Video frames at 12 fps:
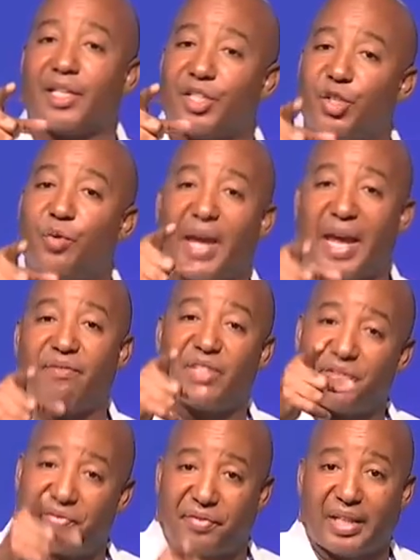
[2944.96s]
you have
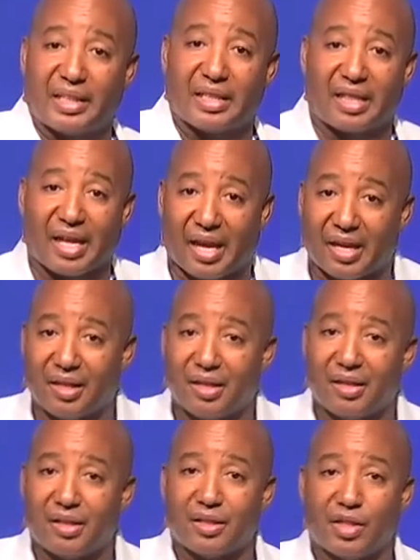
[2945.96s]
defeated that.
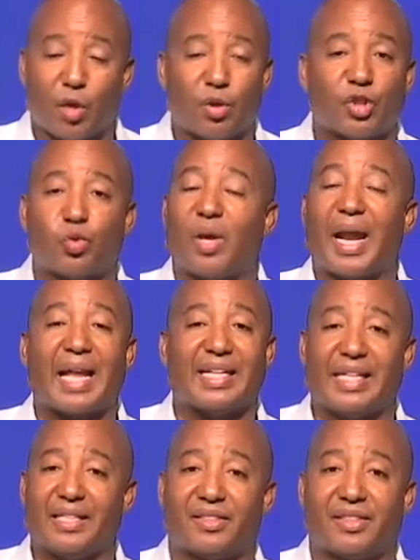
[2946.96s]
Notice what I
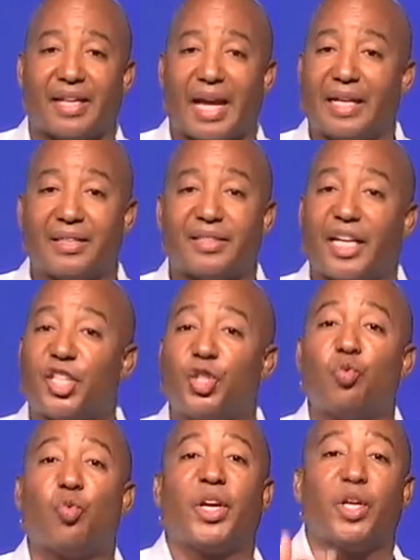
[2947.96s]
didn't say. I didn't say
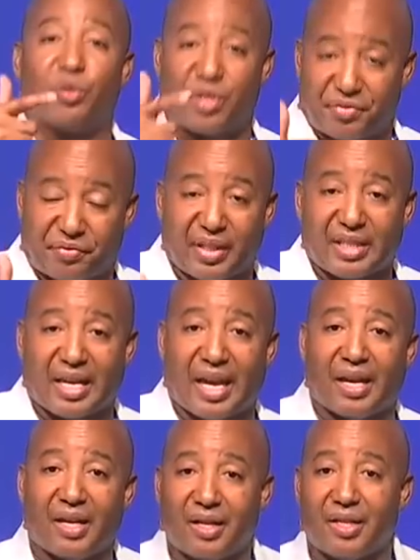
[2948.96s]
you will defeat
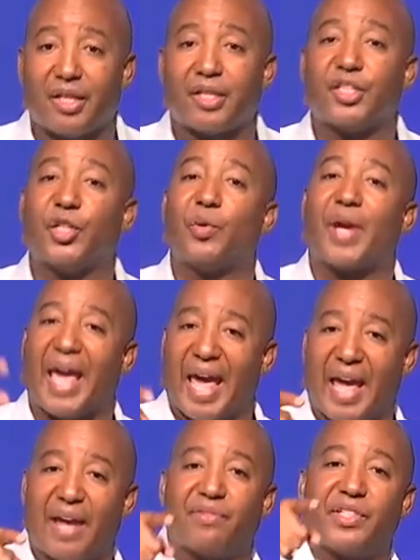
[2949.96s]
that. You
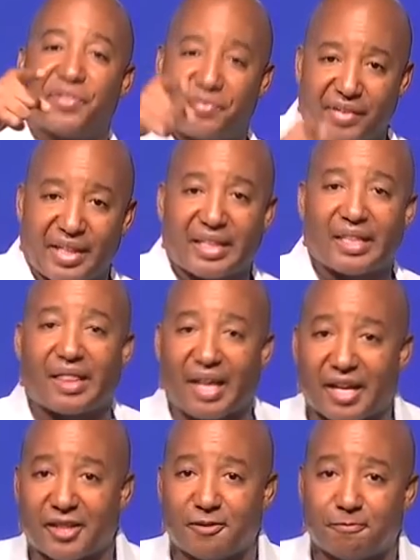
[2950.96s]
have defeated
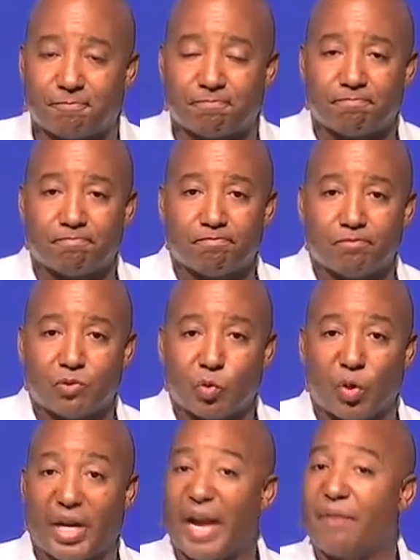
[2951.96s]
that.
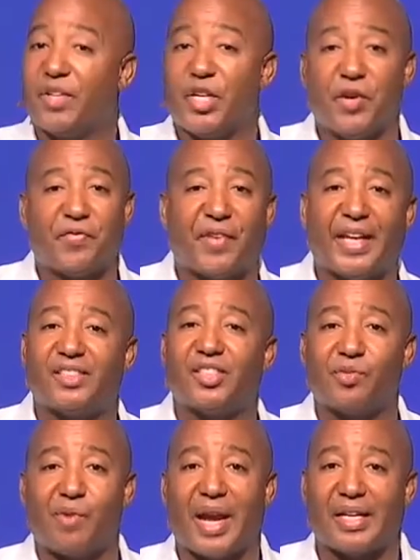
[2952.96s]
Whatever you're
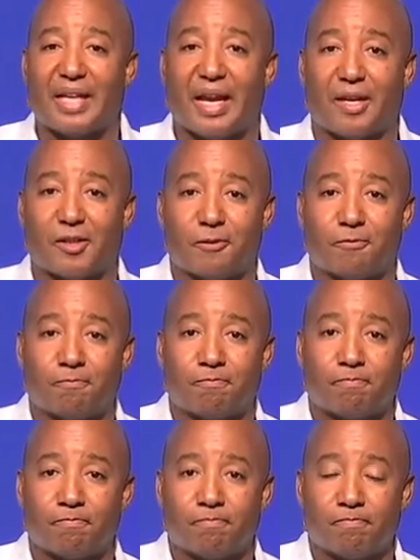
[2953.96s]
facing right now,
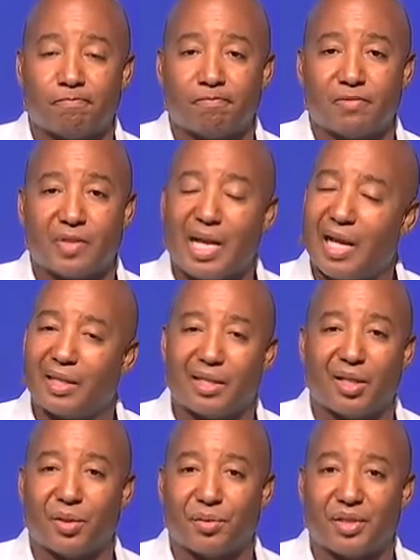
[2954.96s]

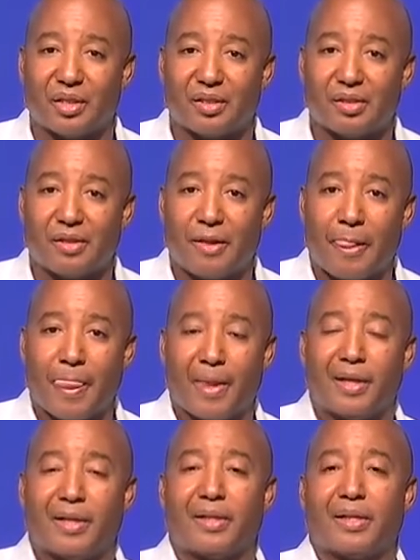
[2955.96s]
hallelujah.
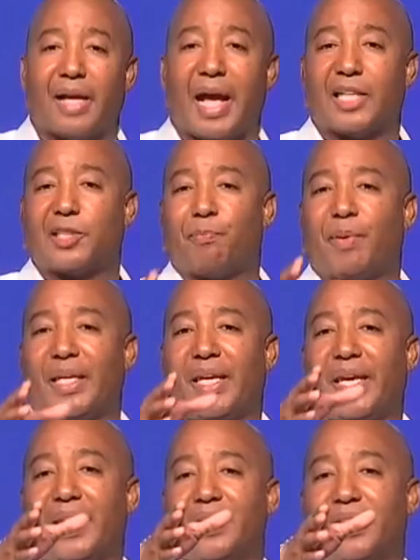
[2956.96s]
I speak
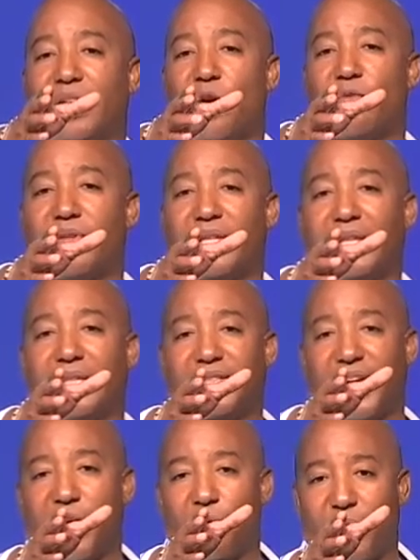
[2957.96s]
healing over these
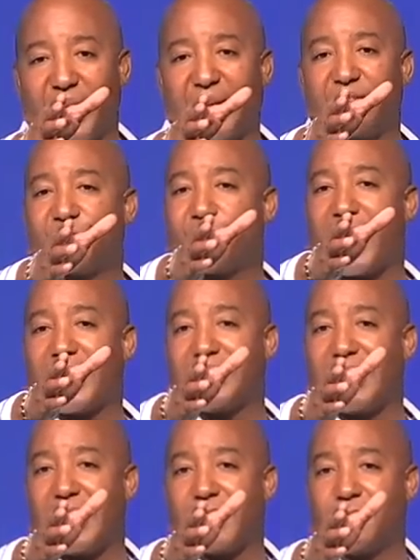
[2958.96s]
airwaves right
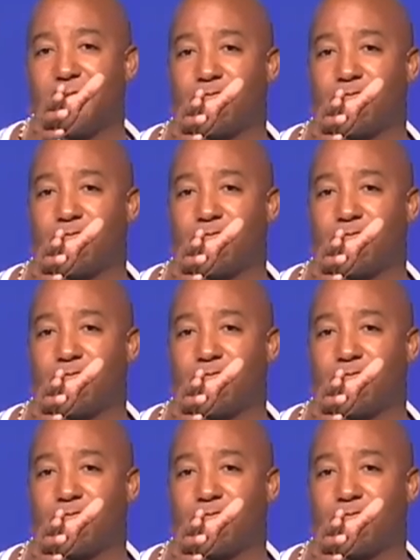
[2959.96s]
now